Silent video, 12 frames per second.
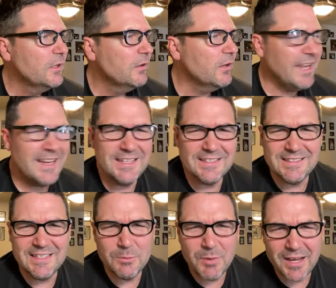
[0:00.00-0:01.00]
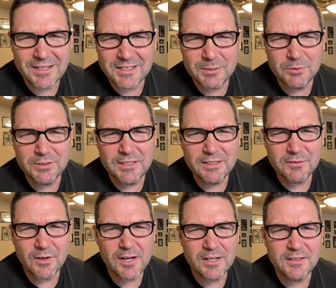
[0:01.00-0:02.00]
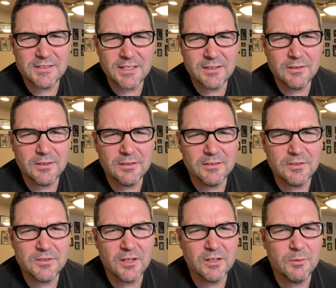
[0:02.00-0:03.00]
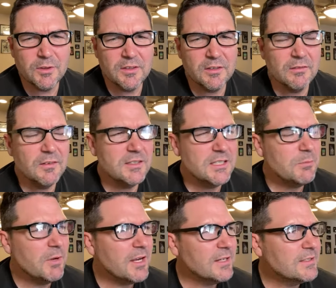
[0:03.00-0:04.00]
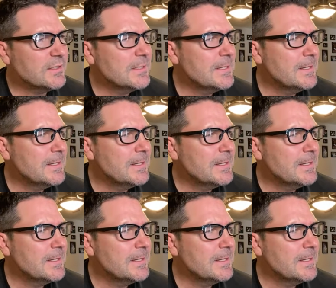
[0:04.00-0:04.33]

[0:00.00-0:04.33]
The Yankees D-backs, I believe, right? Is that they're starting with the D-backs?